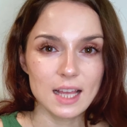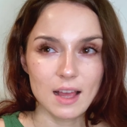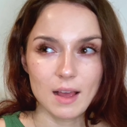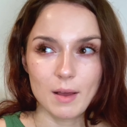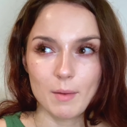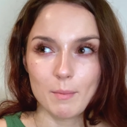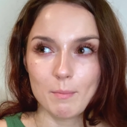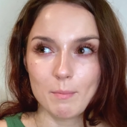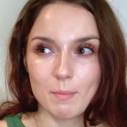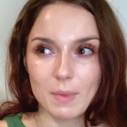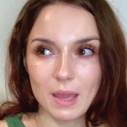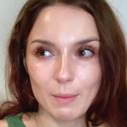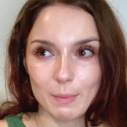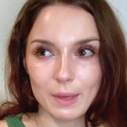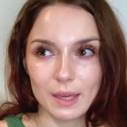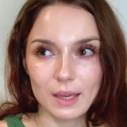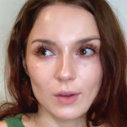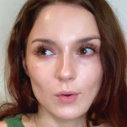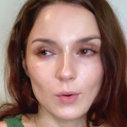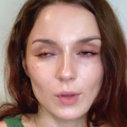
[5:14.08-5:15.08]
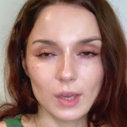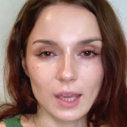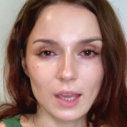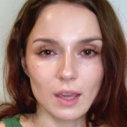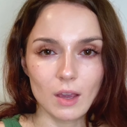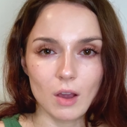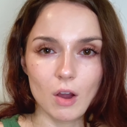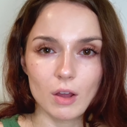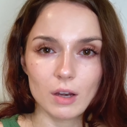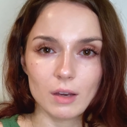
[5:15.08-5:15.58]
Maybe
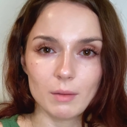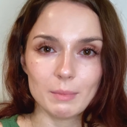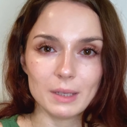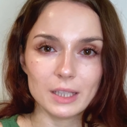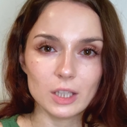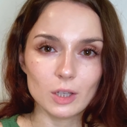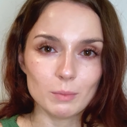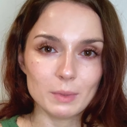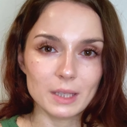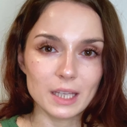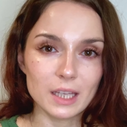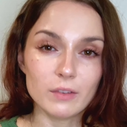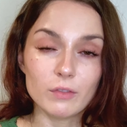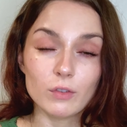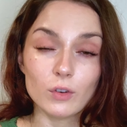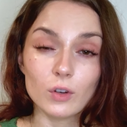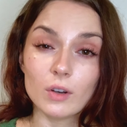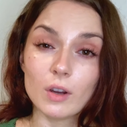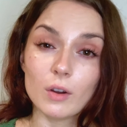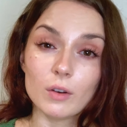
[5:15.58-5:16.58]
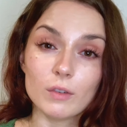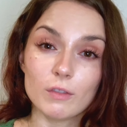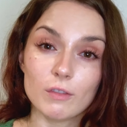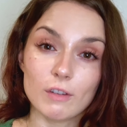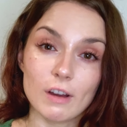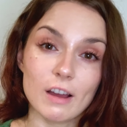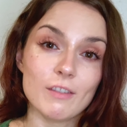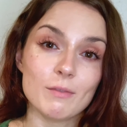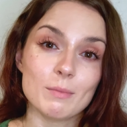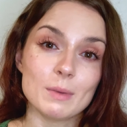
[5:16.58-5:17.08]
cooking on a medium heat for around
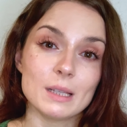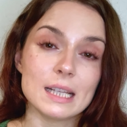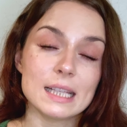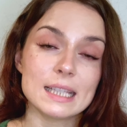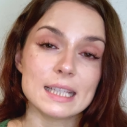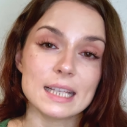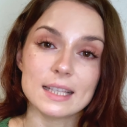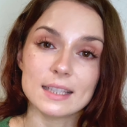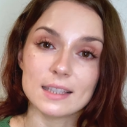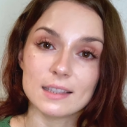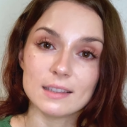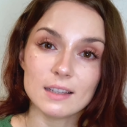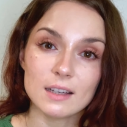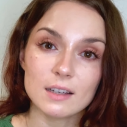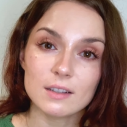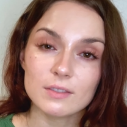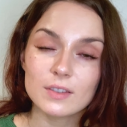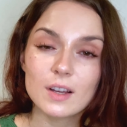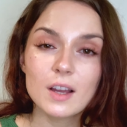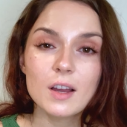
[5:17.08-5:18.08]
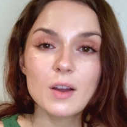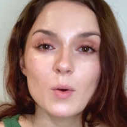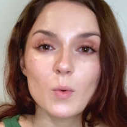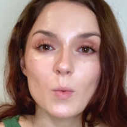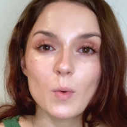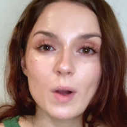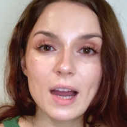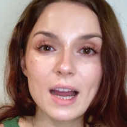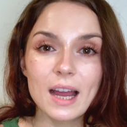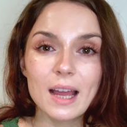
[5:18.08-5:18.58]
5 minutes is enough.
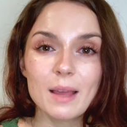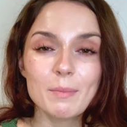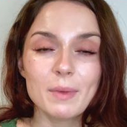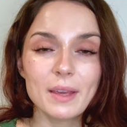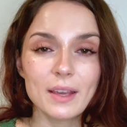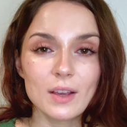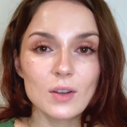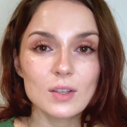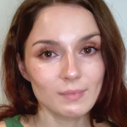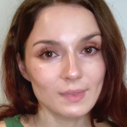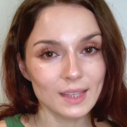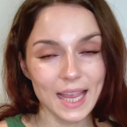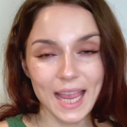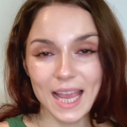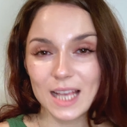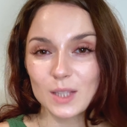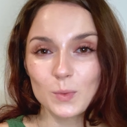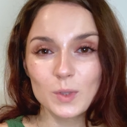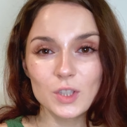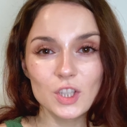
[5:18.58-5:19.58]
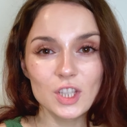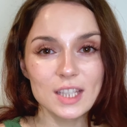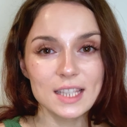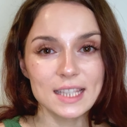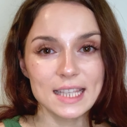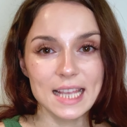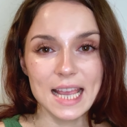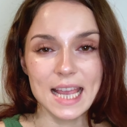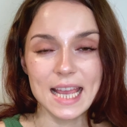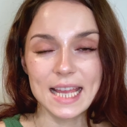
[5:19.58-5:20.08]
Why? Because as we
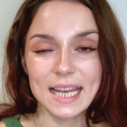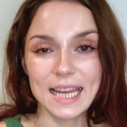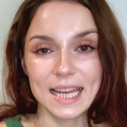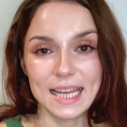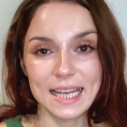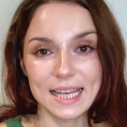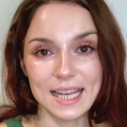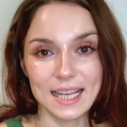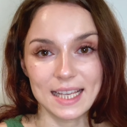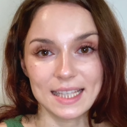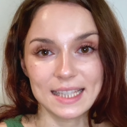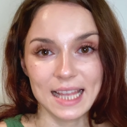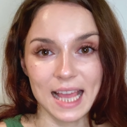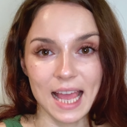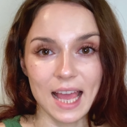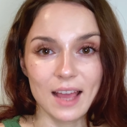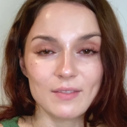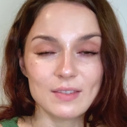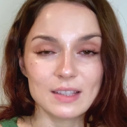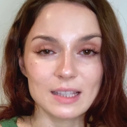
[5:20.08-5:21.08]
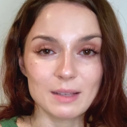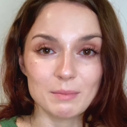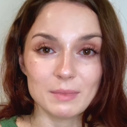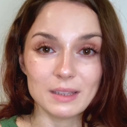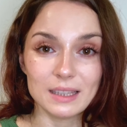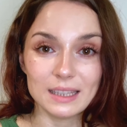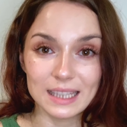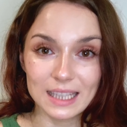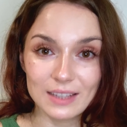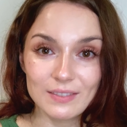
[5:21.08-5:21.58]
just said, it does have
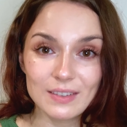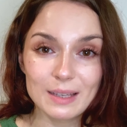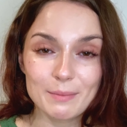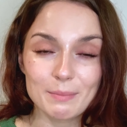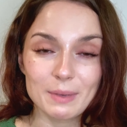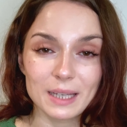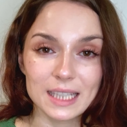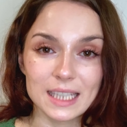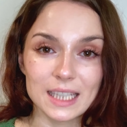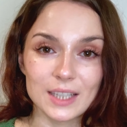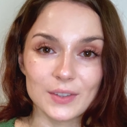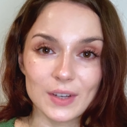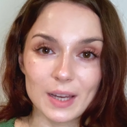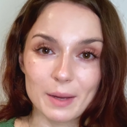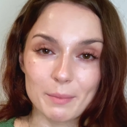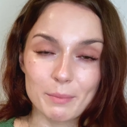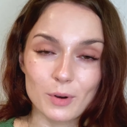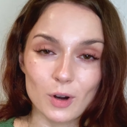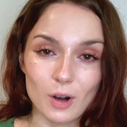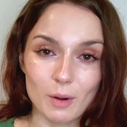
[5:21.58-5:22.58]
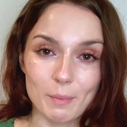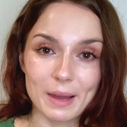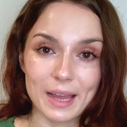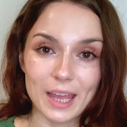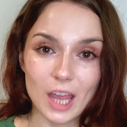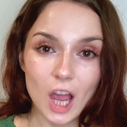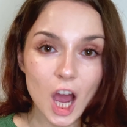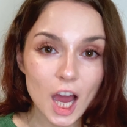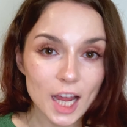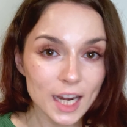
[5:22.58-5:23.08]
some living bacteria,
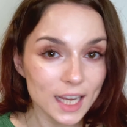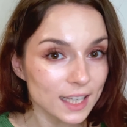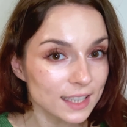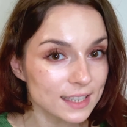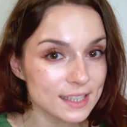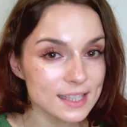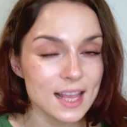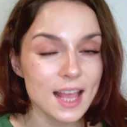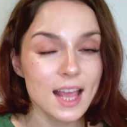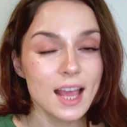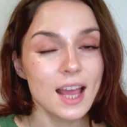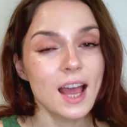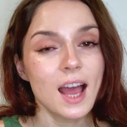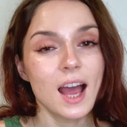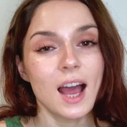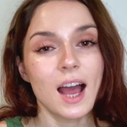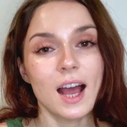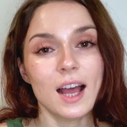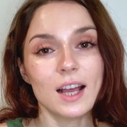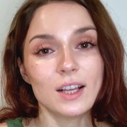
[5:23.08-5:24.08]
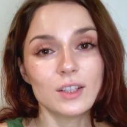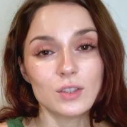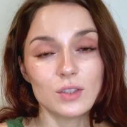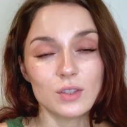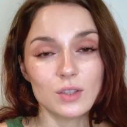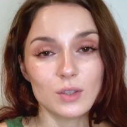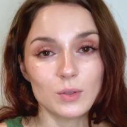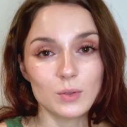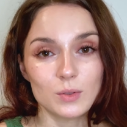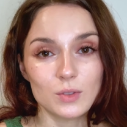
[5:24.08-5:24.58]
probiotics.
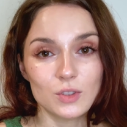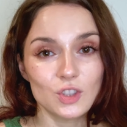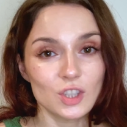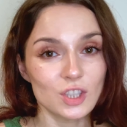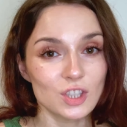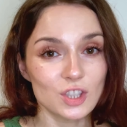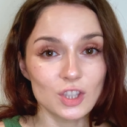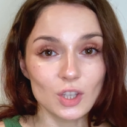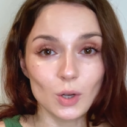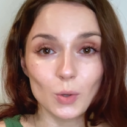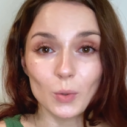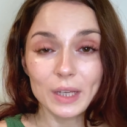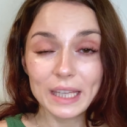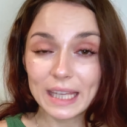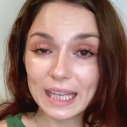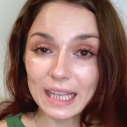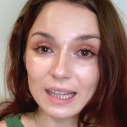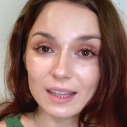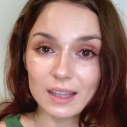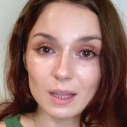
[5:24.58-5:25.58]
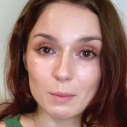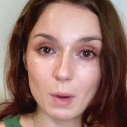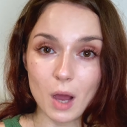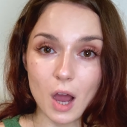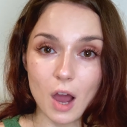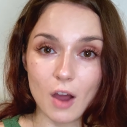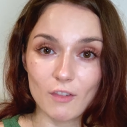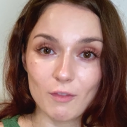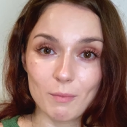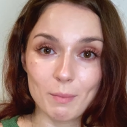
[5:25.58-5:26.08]
So just don't kill them
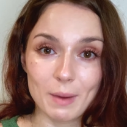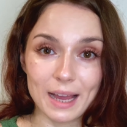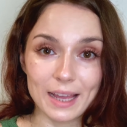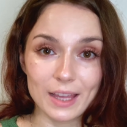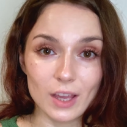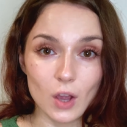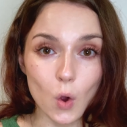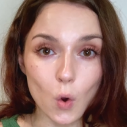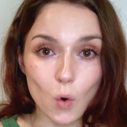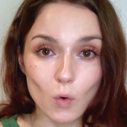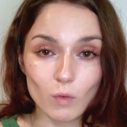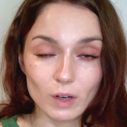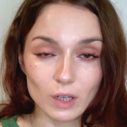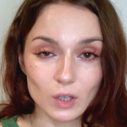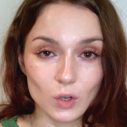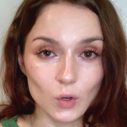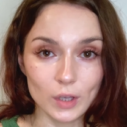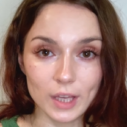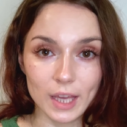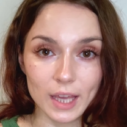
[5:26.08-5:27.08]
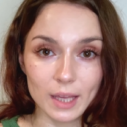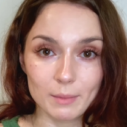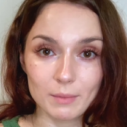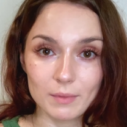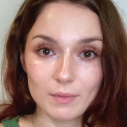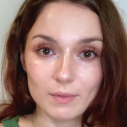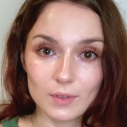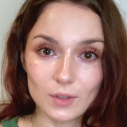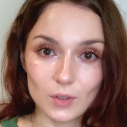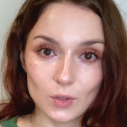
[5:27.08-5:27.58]
off by overcooking
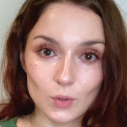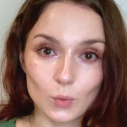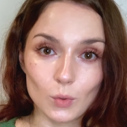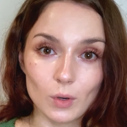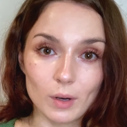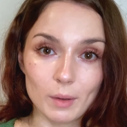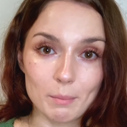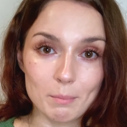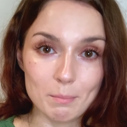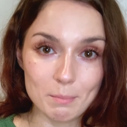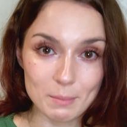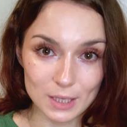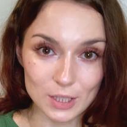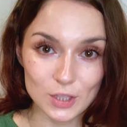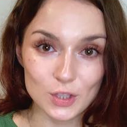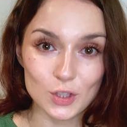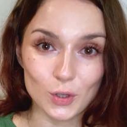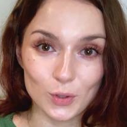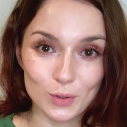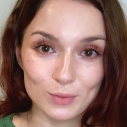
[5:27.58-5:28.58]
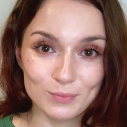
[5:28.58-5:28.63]
your miso.